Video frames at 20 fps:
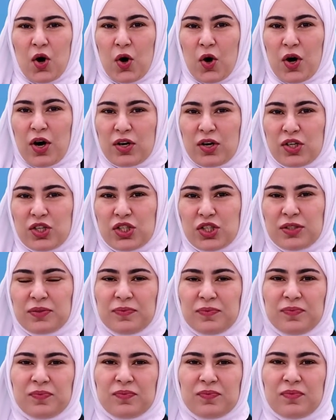P
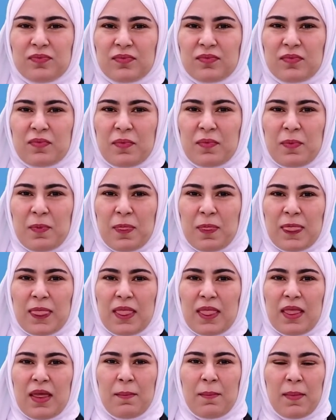is for
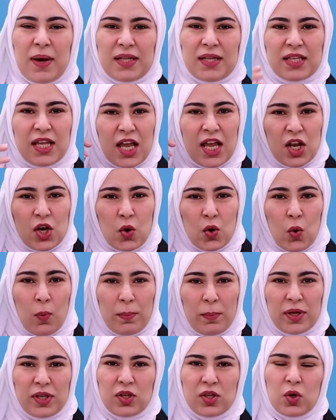purpose. Now
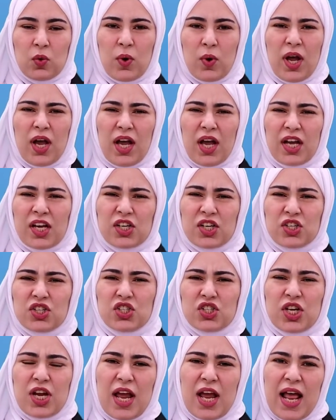this is the right
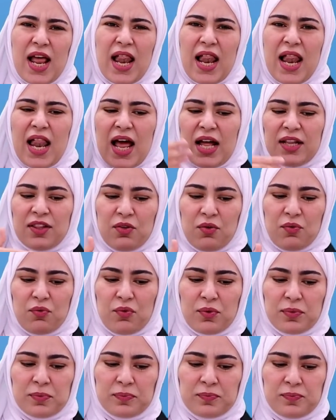order.
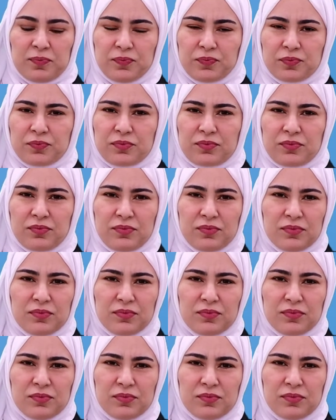Okay?